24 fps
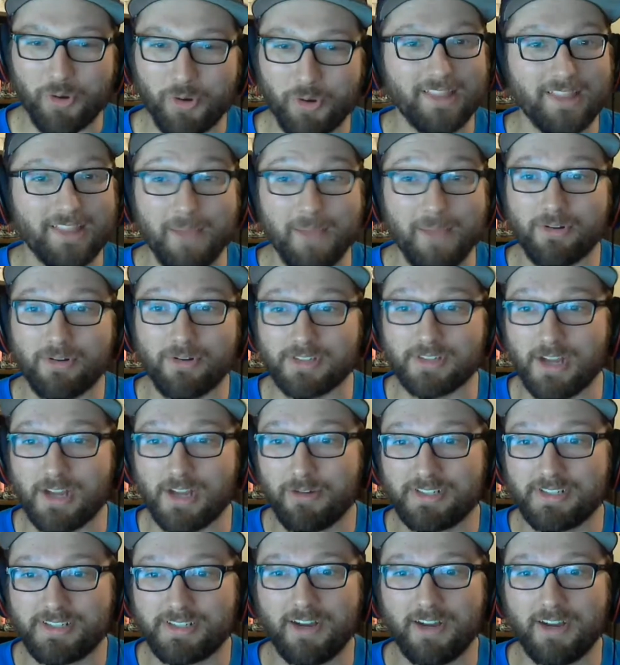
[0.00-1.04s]
into Lambeau is
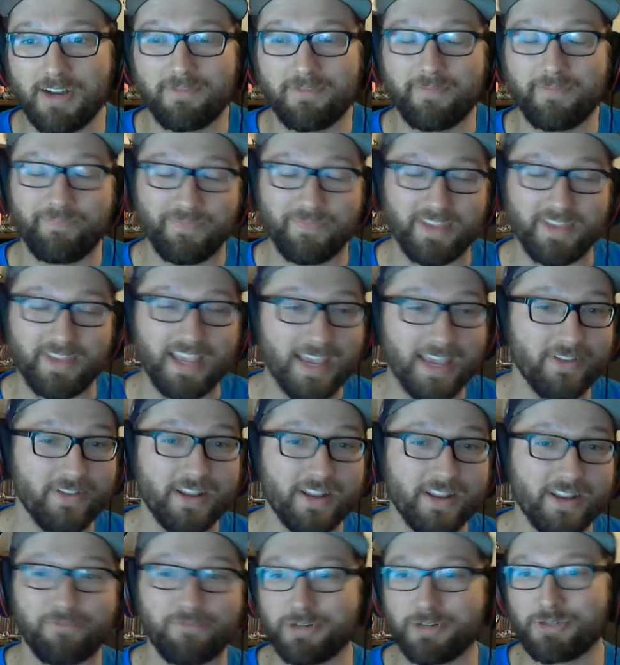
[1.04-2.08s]
always tough.
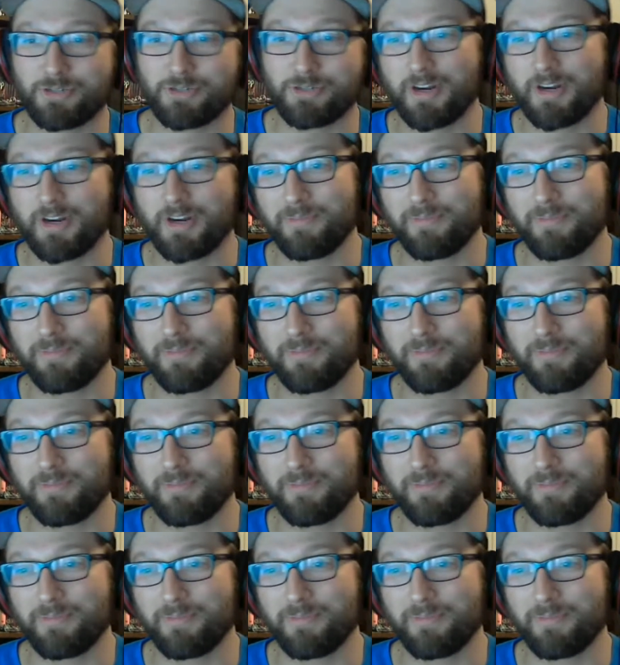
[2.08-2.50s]
Even if Bridgewater